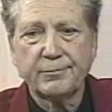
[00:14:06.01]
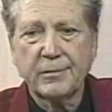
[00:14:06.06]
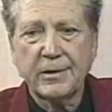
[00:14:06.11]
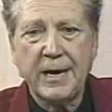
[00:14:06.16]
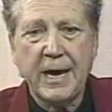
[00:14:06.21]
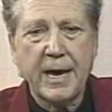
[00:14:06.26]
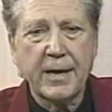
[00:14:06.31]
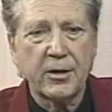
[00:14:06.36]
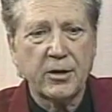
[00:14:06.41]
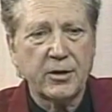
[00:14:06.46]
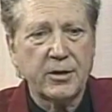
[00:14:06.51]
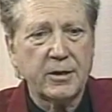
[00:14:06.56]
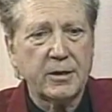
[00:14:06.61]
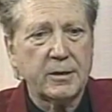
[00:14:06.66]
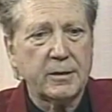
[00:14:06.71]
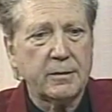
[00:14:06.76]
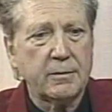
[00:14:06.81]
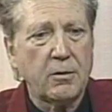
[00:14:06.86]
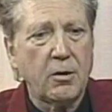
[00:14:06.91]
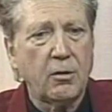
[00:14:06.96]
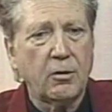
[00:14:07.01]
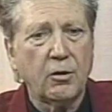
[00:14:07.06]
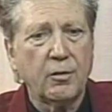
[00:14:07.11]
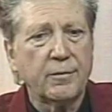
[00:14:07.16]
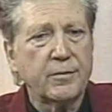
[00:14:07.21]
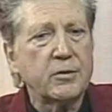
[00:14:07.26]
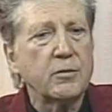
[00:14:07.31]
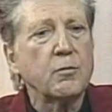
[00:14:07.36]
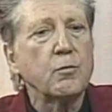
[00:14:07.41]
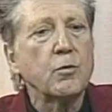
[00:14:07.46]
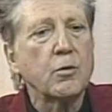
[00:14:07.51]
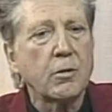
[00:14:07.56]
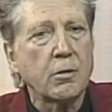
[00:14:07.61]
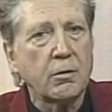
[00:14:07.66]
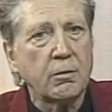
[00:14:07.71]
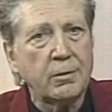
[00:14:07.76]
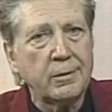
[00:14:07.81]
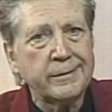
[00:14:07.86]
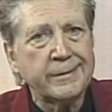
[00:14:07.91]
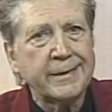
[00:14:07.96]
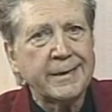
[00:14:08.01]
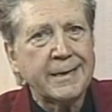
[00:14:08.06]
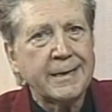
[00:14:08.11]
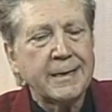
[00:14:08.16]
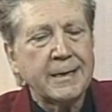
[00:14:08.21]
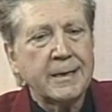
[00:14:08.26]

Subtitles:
Canada and all over the world.